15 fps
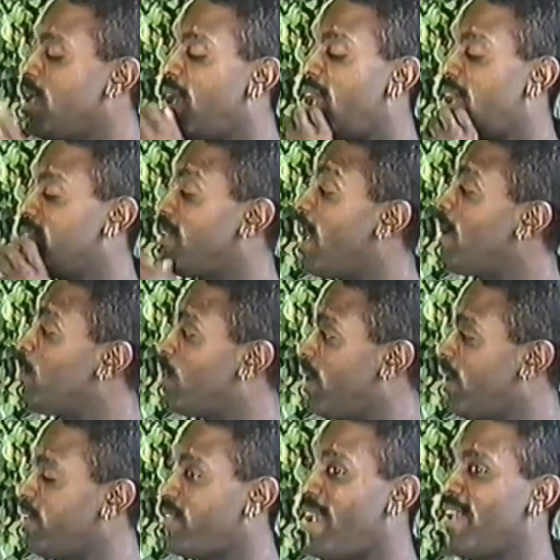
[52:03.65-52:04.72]
as I
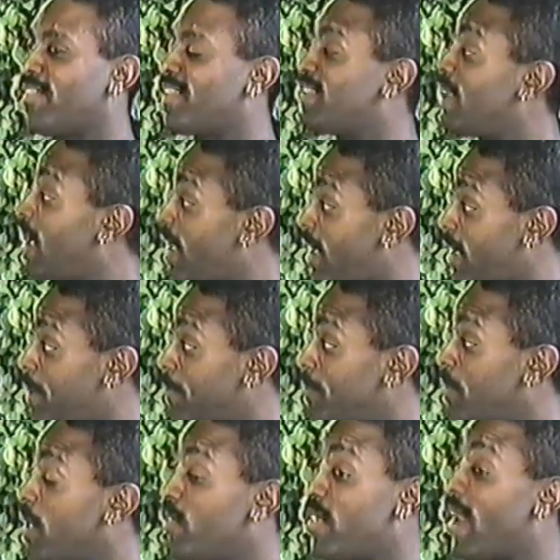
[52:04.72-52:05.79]
was at the time
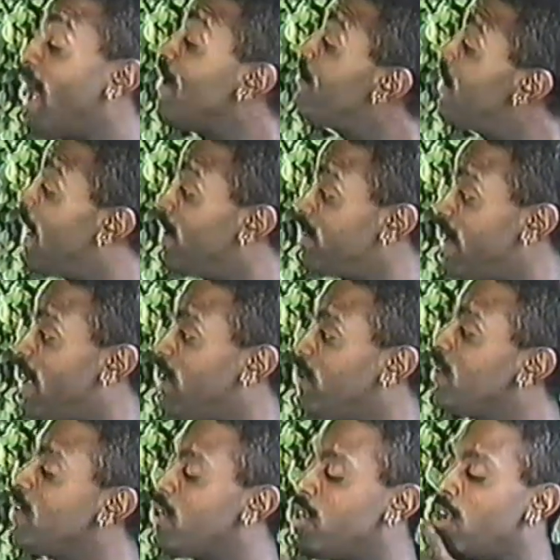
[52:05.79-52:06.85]
that I found out,
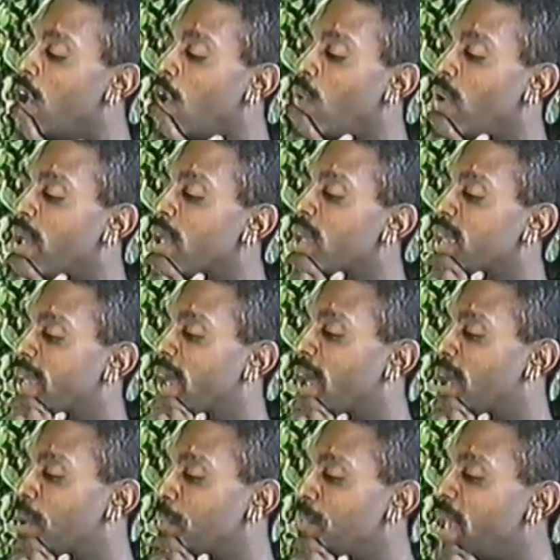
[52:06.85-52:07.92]
you know,
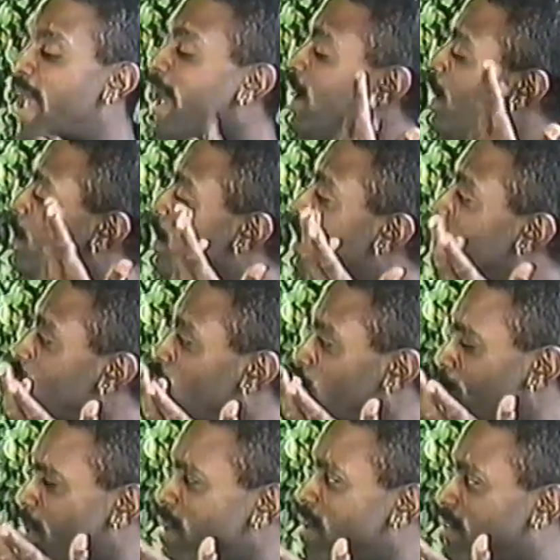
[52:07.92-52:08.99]
uh, had a, a,
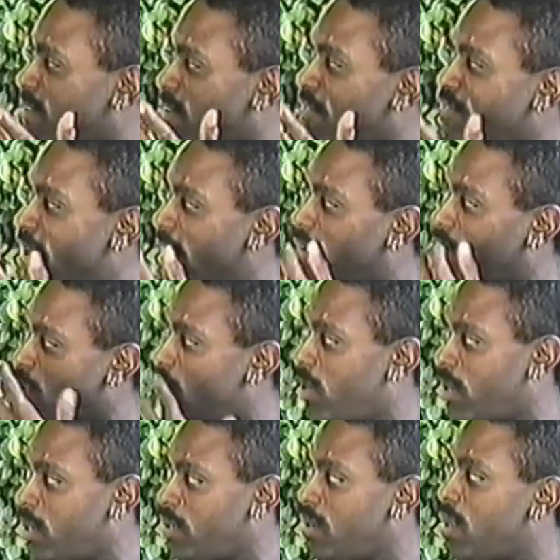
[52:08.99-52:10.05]
tremendous effect
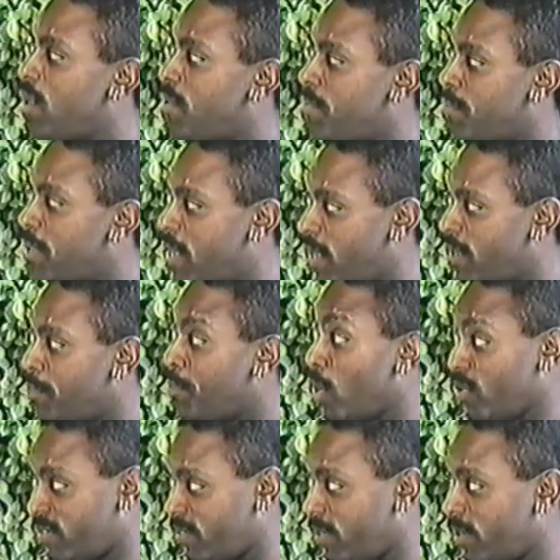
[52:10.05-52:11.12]
on me
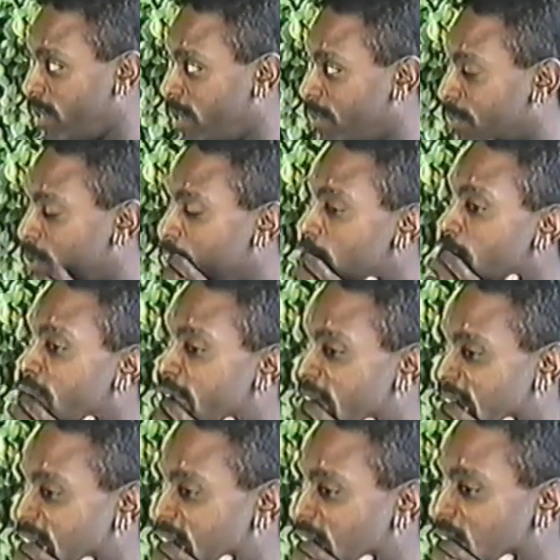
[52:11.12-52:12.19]
personally. Mm
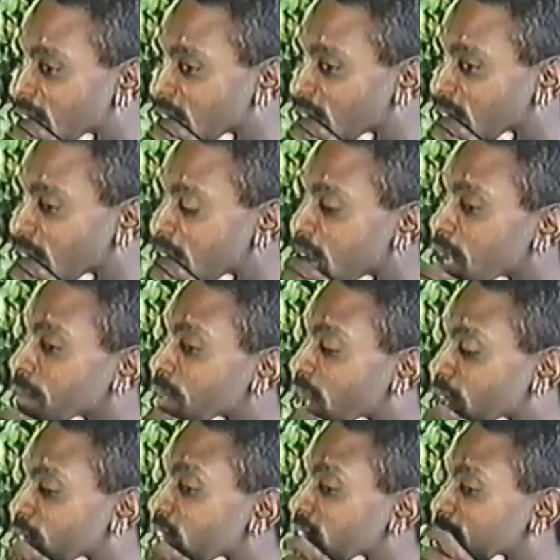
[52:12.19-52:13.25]
-hmm. And uh, I
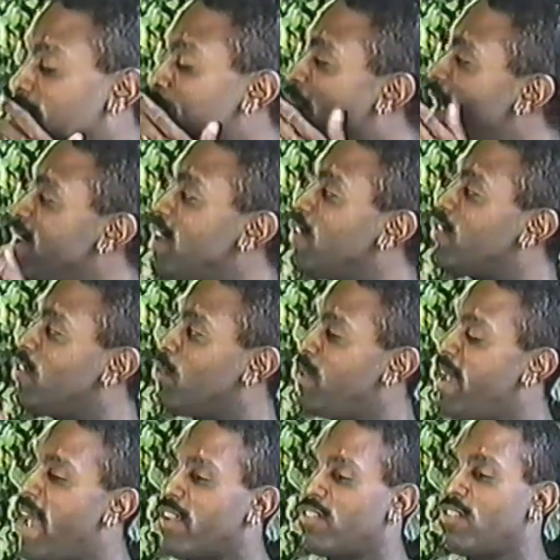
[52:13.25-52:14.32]
think that my initial
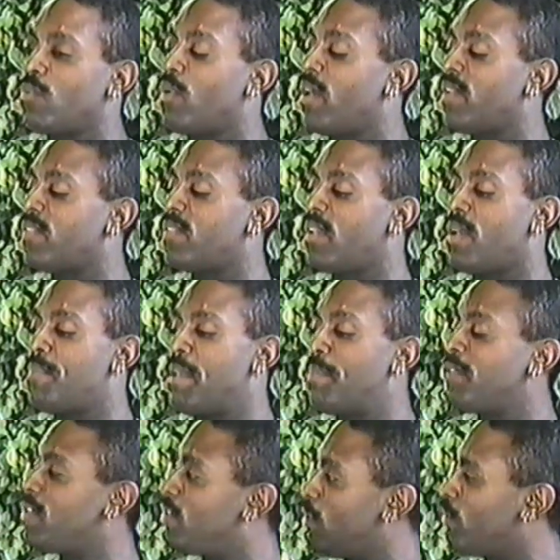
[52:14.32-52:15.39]
reaction was uh, maybe
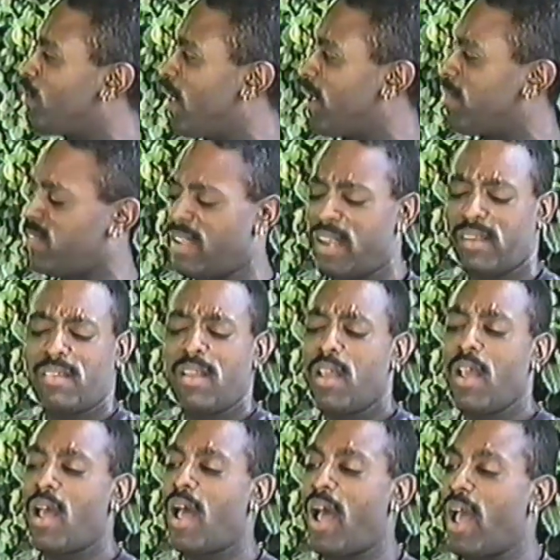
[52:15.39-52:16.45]
to do things that
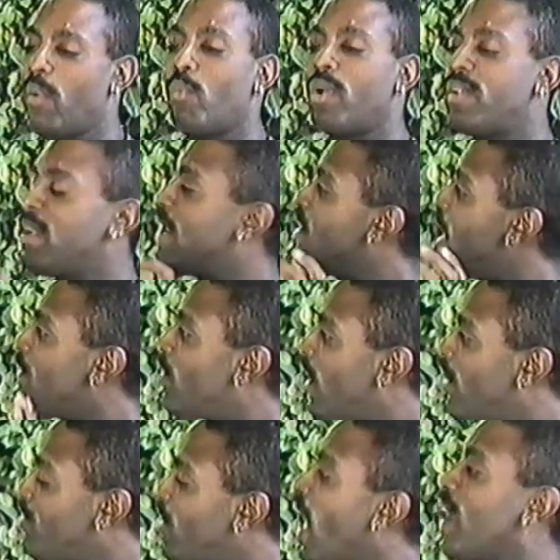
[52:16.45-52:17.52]
I wouldn't have never
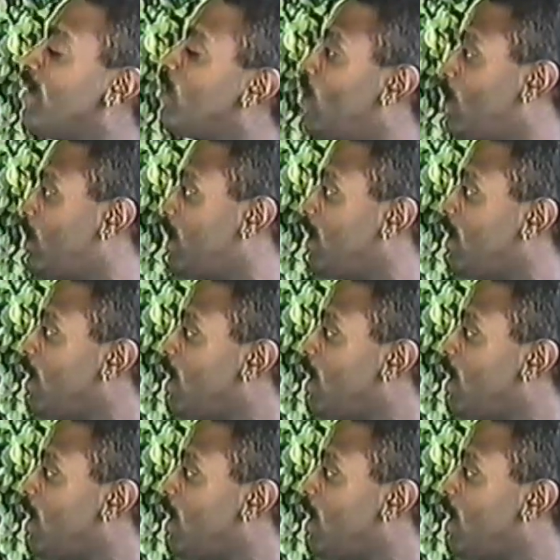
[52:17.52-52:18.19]
have thought of doing,